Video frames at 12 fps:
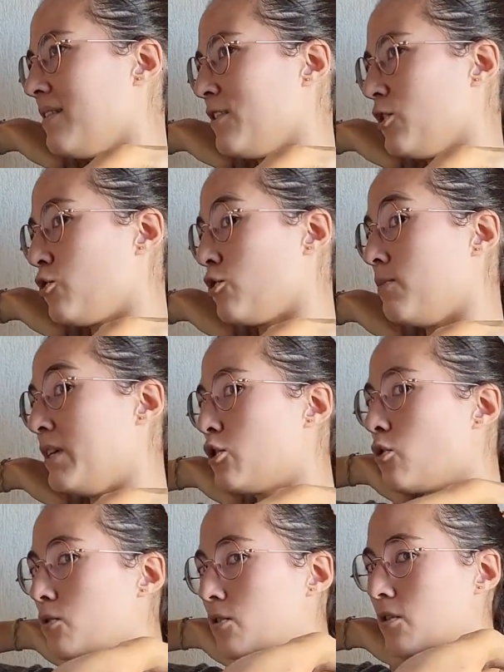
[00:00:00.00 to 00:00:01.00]
should be
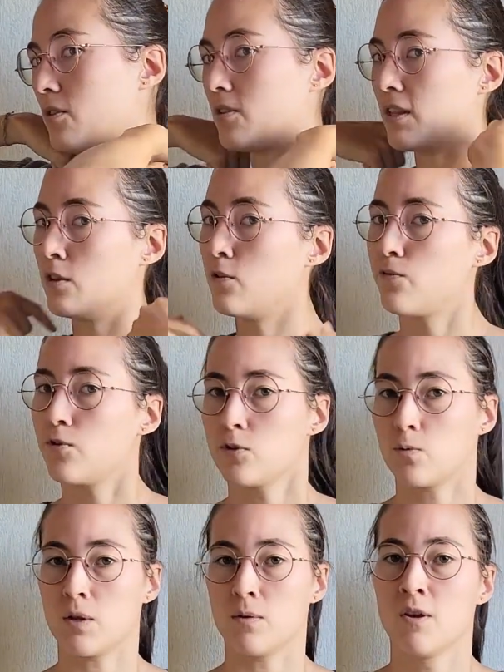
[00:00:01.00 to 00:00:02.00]
shorter than the
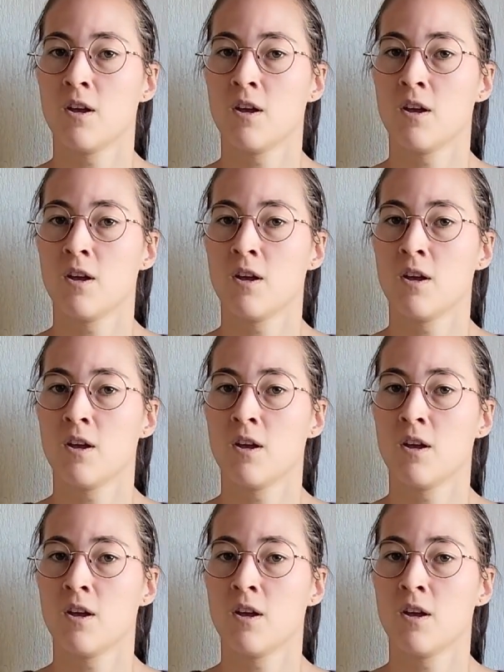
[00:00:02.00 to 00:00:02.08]
front one.